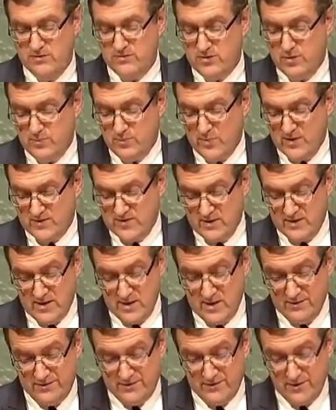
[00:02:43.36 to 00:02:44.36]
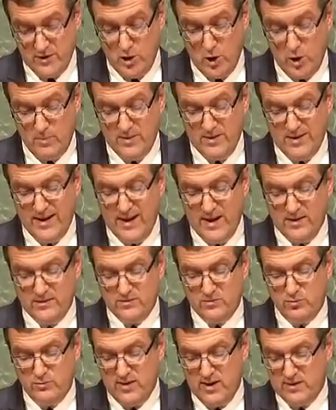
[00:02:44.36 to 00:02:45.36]
Mr. President, global
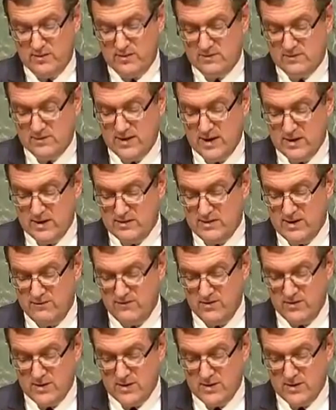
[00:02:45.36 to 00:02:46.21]
health threats can